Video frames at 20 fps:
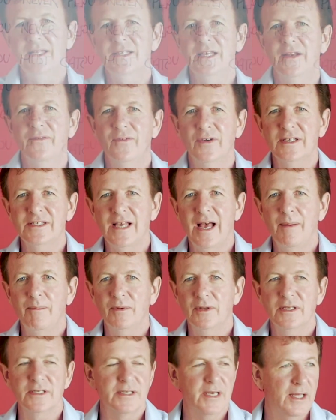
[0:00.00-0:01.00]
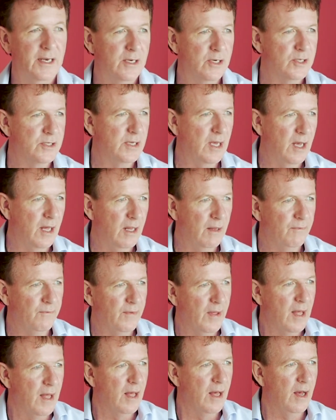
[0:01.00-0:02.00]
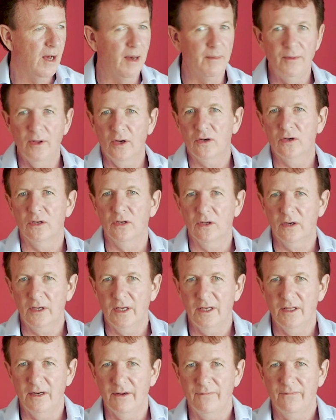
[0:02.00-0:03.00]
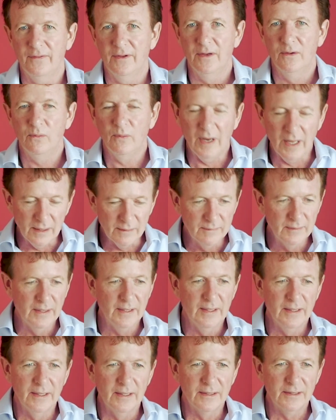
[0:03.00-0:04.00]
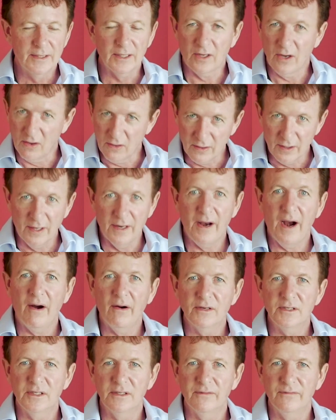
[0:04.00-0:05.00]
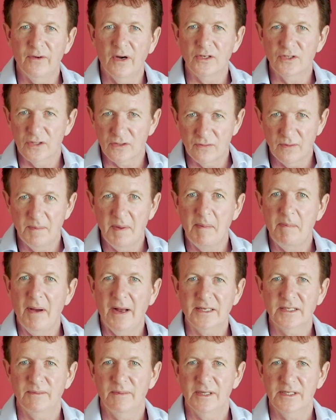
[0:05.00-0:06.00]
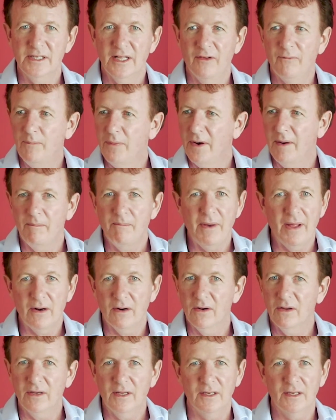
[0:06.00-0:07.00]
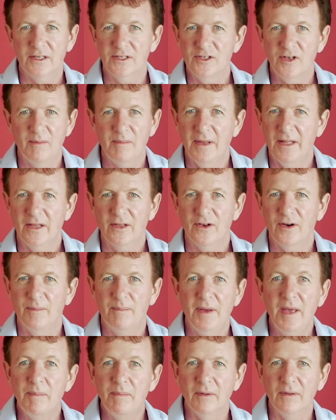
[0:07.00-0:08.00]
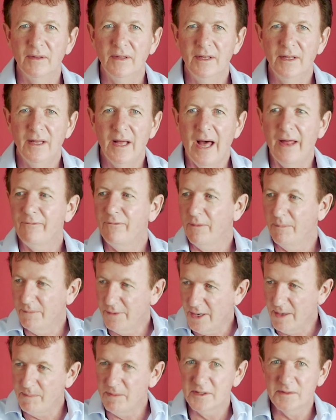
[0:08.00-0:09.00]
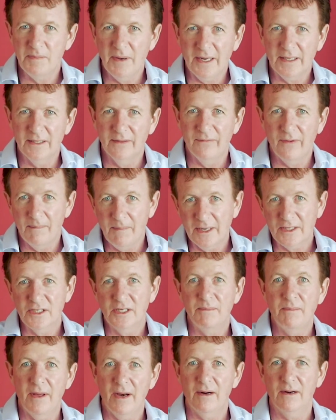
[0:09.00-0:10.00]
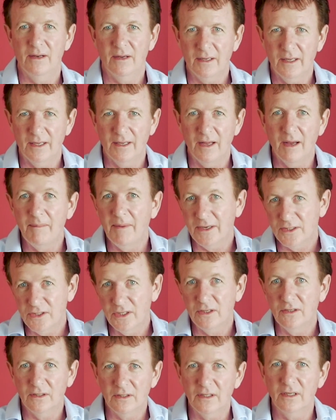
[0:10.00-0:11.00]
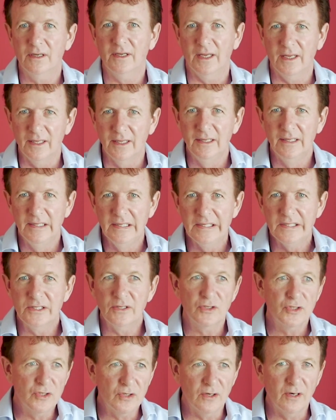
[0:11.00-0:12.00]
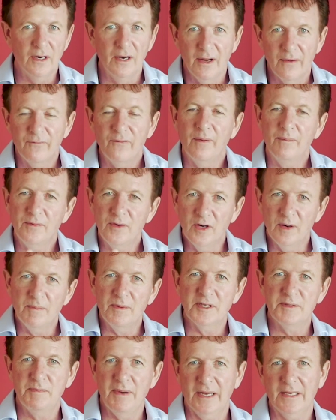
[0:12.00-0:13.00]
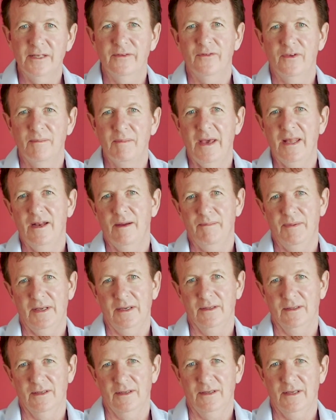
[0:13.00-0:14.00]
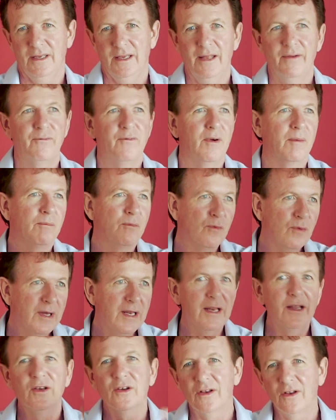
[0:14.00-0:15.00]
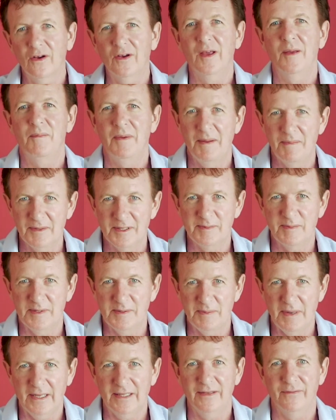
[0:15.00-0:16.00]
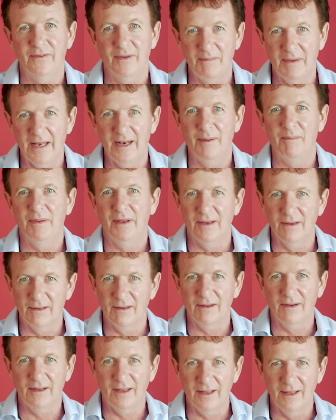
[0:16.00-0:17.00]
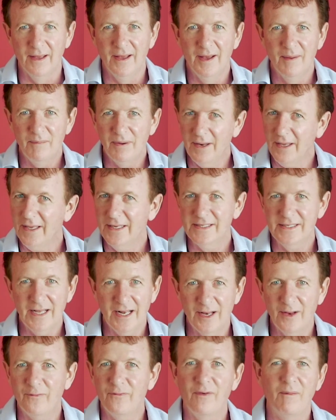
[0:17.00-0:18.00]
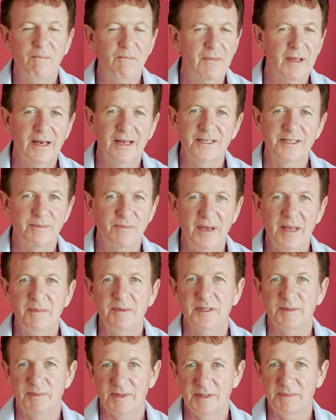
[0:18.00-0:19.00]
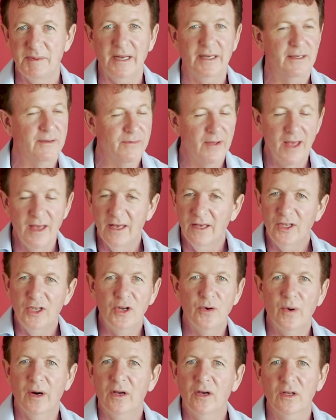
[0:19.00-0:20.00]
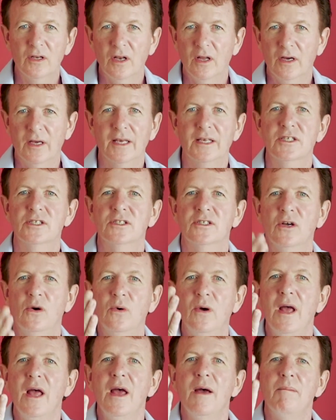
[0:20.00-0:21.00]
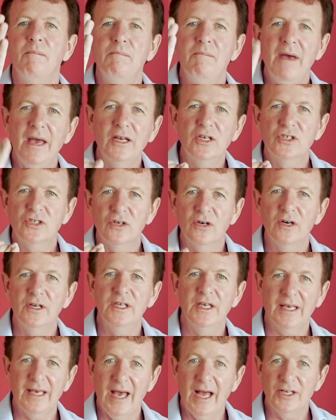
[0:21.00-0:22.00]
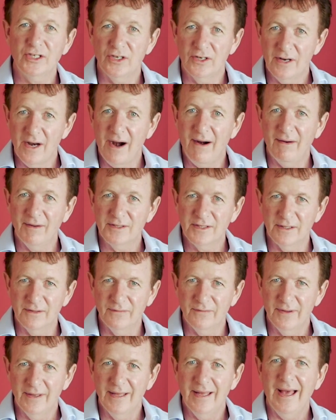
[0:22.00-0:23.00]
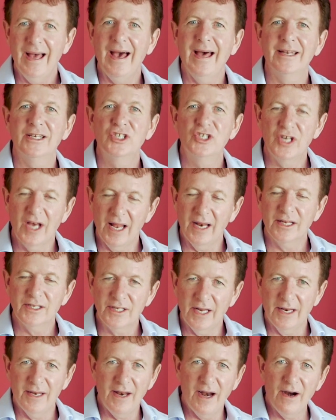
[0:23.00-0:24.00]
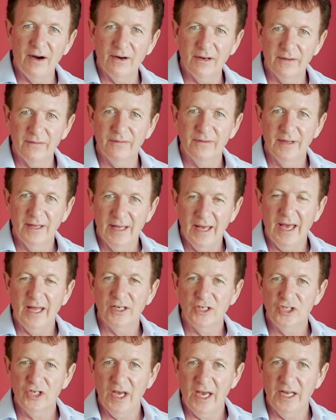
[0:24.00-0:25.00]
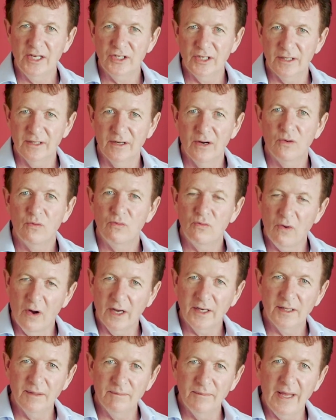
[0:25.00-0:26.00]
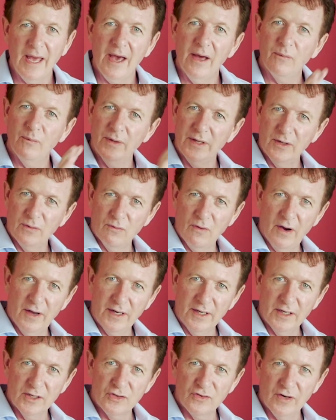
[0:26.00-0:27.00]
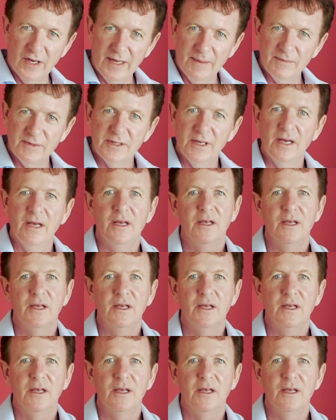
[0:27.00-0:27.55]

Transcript: Let's say, for example, you say to yourself, I'm not good looking enough. Well, to conquer the narrative, I just repeat back to myself, but I'm better looking than so many other people, and from their perspective, I'm actually better looking, I'm actually good looking. So sure, from your perspective, you may not be good looking, and from really good looking people's perspective, you may not be good looking. But I can tell you, from millions of people's perspective, you are good looking. So make sure you catch a narrative and challenge that narrative and change it. Write them down when you're writing your dreams.